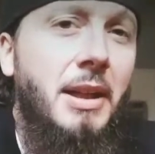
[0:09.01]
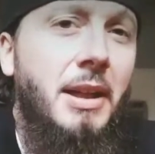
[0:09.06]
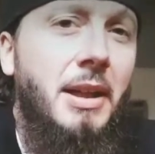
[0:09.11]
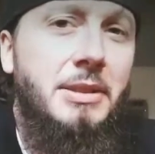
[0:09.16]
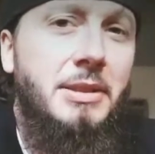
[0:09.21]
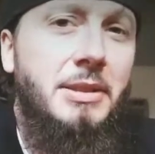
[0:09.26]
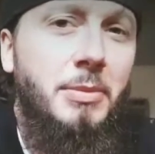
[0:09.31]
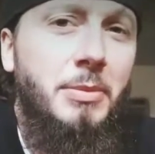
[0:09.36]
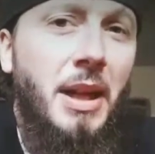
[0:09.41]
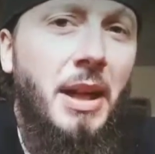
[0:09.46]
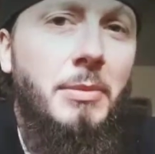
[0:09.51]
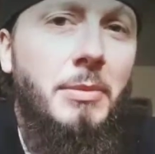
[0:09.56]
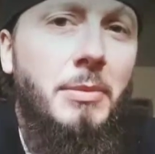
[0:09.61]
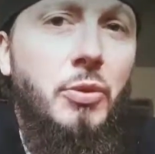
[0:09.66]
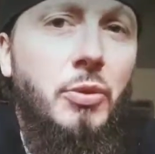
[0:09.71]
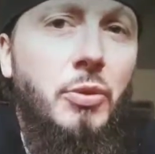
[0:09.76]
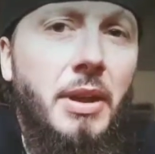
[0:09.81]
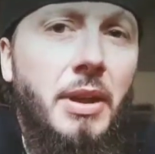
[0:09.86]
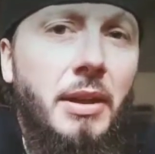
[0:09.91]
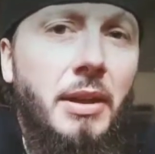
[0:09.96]
sometimes
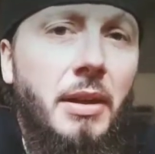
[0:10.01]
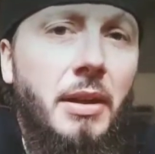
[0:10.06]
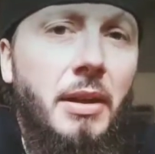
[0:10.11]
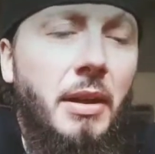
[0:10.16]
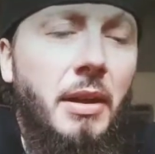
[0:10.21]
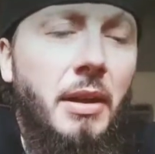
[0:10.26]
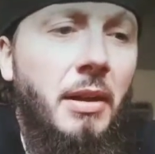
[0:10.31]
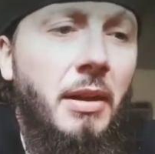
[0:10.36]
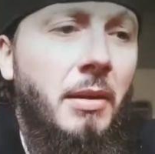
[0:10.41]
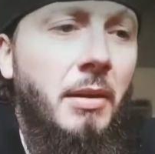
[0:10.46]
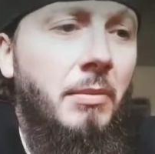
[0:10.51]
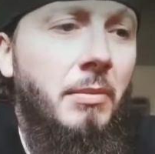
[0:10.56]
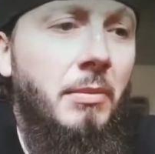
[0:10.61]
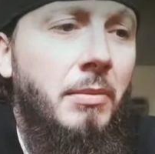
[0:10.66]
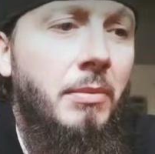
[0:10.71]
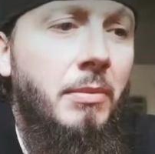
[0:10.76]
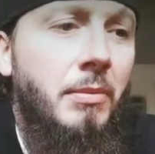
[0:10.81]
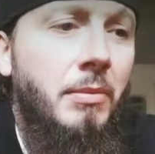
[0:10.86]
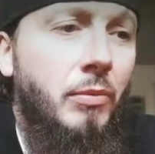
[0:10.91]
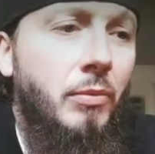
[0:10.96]
you get
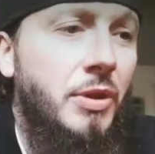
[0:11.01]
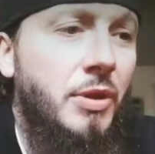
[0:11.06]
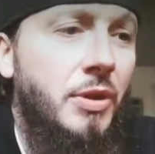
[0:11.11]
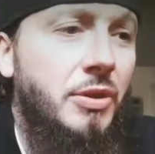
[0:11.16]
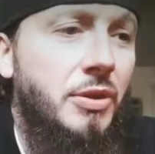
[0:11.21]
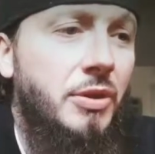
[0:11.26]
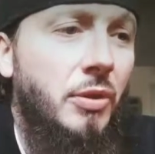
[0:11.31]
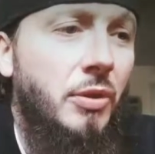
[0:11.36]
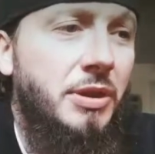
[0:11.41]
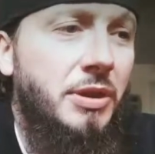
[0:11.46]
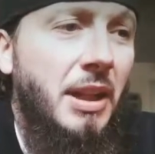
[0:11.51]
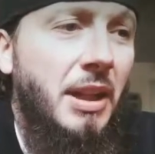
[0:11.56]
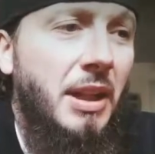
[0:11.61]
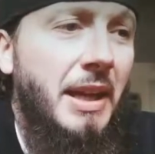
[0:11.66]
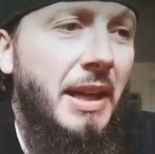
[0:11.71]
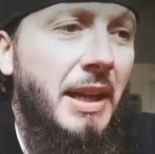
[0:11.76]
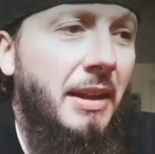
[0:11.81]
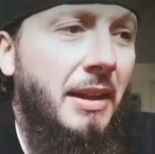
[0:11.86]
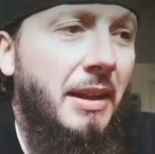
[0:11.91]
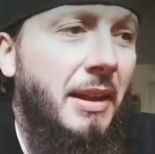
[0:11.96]
um, results
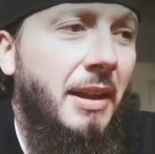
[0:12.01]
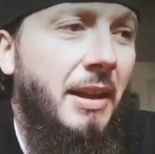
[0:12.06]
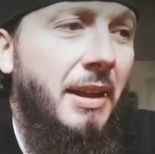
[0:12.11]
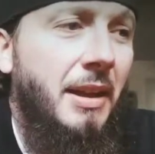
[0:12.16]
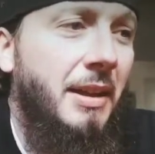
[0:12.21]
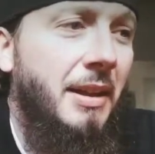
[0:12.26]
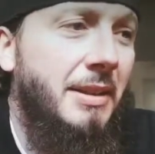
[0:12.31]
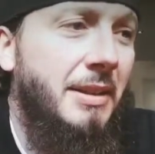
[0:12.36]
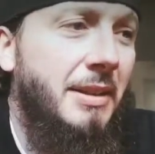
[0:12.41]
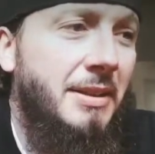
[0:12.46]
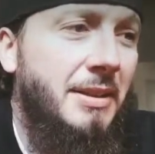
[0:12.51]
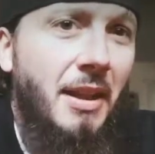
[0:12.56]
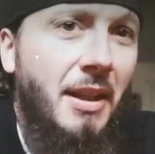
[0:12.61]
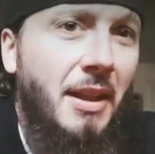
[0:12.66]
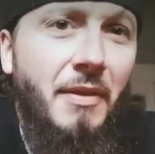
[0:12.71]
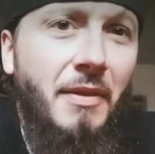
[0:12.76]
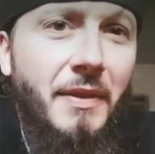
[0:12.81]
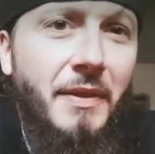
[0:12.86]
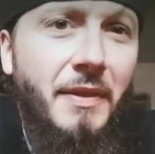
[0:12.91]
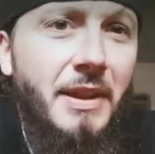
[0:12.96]
like
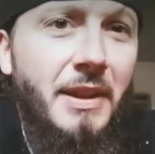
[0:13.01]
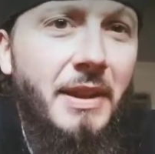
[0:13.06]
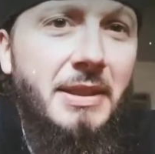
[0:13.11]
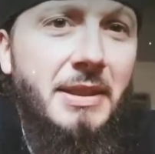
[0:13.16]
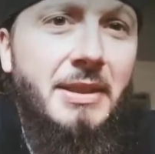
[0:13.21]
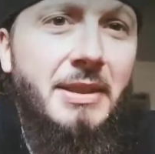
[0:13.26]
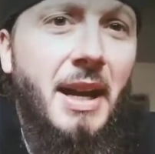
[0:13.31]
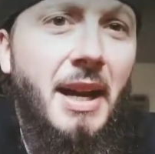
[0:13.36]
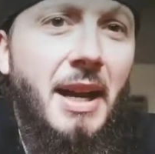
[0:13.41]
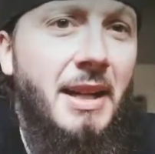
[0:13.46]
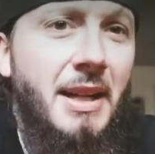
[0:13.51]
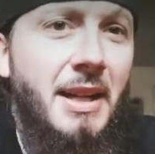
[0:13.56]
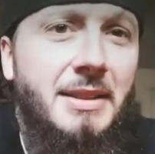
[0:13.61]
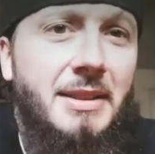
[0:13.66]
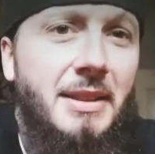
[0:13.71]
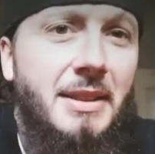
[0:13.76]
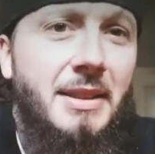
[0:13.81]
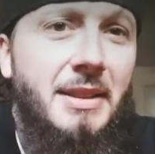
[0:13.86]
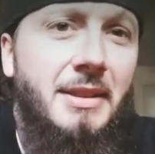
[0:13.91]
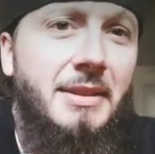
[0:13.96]
Salafist,
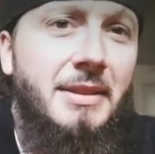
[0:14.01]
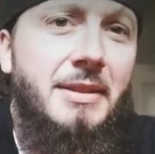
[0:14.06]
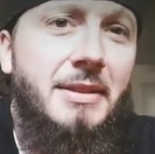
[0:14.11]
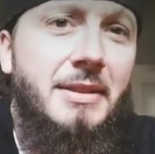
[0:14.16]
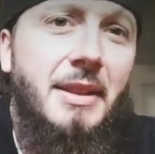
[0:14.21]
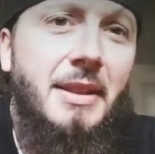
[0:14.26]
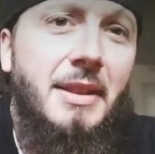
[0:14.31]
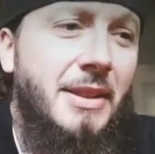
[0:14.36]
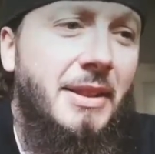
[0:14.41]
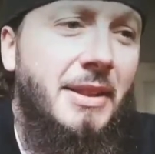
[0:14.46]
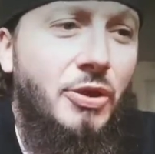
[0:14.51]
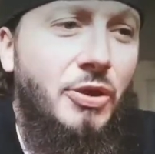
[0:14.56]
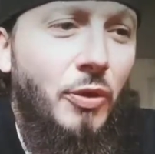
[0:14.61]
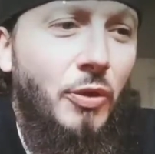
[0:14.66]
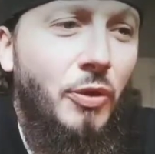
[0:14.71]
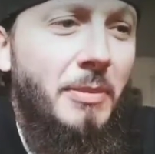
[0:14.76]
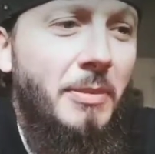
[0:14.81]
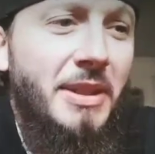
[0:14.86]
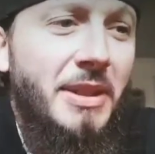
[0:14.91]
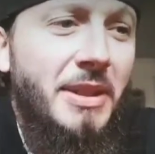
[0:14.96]
ISIS,
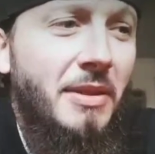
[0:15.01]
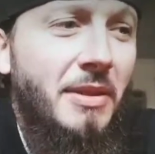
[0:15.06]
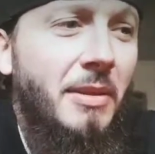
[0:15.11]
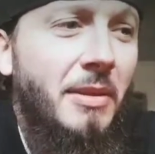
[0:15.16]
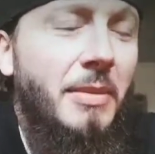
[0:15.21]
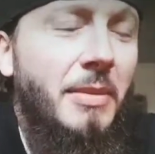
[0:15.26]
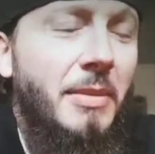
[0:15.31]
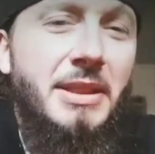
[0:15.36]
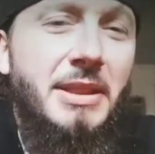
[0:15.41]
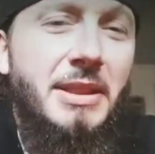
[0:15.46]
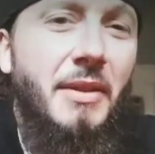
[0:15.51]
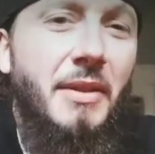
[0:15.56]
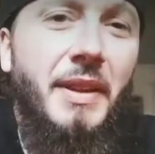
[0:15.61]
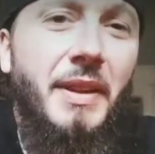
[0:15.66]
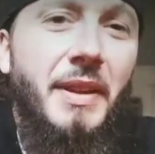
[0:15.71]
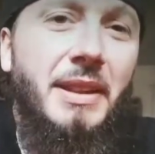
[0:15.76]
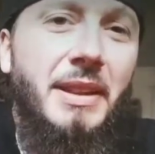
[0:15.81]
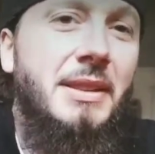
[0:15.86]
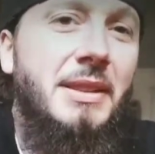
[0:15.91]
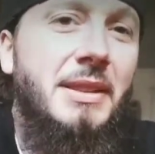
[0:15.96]
extremism, and stuff
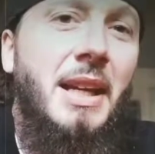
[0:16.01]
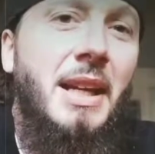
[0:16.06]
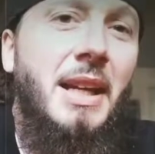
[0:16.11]
like this,